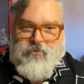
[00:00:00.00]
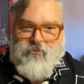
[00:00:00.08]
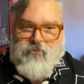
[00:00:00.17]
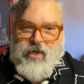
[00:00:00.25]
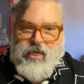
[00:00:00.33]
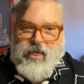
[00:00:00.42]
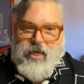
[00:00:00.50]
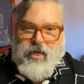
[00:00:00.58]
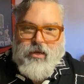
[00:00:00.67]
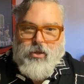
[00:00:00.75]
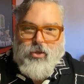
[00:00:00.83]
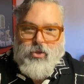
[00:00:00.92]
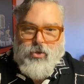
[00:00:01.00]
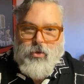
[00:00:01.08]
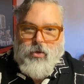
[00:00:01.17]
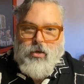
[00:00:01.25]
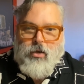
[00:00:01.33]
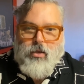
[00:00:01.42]
a very
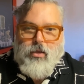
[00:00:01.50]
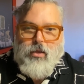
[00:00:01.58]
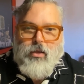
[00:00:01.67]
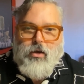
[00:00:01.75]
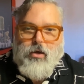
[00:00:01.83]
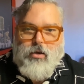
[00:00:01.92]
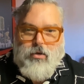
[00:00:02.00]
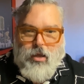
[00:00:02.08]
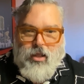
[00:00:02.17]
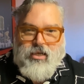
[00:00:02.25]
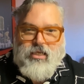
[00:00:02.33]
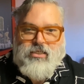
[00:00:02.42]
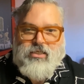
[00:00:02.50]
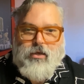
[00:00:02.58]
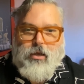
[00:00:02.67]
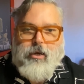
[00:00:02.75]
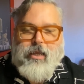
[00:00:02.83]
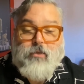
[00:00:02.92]
good knowledge
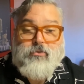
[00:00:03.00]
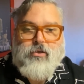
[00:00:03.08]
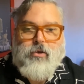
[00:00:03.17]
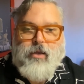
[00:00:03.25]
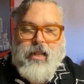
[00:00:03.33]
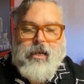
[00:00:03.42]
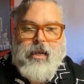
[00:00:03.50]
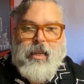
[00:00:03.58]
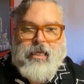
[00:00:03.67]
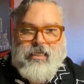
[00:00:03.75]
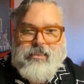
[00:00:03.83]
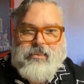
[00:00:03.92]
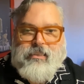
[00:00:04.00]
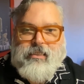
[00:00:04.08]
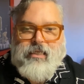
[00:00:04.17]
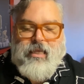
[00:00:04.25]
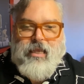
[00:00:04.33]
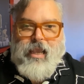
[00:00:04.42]
on how to look at light
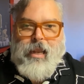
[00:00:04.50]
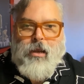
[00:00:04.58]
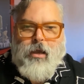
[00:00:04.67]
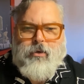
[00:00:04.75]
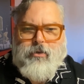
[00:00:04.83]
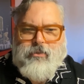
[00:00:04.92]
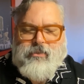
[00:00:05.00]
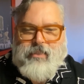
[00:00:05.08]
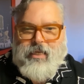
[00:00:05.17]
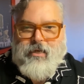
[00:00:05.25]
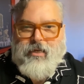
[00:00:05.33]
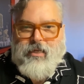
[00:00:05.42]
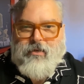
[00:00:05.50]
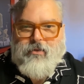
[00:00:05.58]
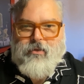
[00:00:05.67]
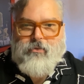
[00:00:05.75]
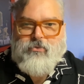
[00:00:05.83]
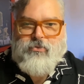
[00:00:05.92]
and understand it
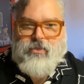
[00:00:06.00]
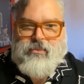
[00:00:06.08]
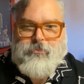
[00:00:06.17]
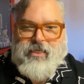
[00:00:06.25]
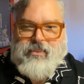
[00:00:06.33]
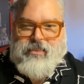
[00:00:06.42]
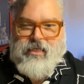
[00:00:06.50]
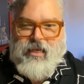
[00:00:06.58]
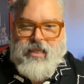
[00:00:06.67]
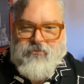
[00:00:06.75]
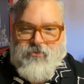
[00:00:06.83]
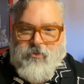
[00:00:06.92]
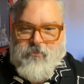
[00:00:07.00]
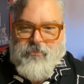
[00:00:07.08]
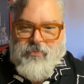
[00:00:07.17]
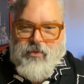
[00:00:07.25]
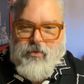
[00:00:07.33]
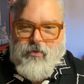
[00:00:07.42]
to its basic level.
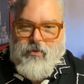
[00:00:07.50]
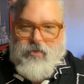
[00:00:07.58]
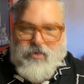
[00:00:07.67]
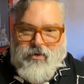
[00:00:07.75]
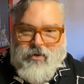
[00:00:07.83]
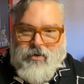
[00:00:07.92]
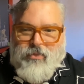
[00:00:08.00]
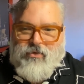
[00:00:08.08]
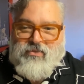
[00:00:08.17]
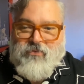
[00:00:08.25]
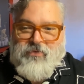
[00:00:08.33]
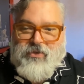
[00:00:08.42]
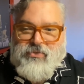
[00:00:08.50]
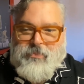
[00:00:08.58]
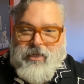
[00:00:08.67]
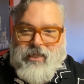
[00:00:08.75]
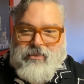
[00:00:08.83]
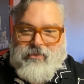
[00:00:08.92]
There's a few
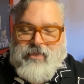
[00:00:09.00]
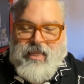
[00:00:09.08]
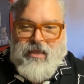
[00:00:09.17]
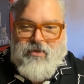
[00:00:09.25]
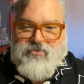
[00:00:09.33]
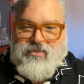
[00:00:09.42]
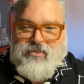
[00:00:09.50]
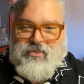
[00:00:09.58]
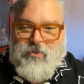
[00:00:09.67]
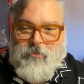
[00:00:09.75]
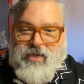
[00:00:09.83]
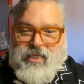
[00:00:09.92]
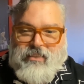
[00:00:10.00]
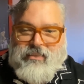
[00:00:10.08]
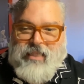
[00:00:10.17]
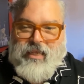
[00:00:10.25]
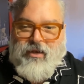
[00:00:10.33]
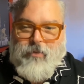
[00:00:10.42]
spots left, so please
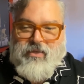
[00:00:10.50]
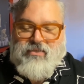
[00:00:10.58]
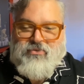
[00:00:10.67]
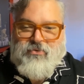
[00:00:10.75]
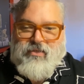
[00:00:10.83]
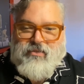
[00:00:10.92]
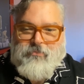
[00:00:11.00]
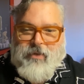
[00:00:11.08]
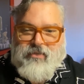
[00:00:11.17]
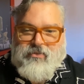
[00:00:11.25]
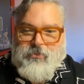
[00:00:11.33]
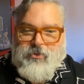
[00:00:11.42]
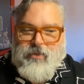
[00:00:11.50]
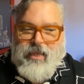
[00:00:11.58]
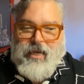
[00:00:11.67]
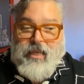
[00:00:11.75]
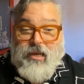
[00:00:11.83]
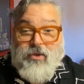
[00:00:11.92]
sign up as soon as possible,
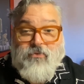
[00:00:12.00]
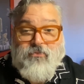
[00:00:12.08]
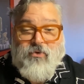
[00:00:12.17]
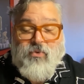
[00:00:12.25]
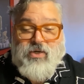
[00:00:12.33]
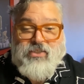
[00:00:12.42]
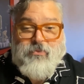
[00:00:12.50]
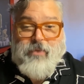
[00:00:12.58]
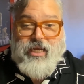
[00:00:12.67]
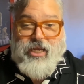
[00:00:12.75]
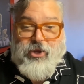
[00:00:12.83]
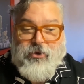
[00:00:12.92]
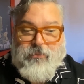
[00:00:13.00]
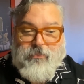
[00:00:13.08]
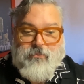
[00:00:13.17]
and I look forward to meeting you.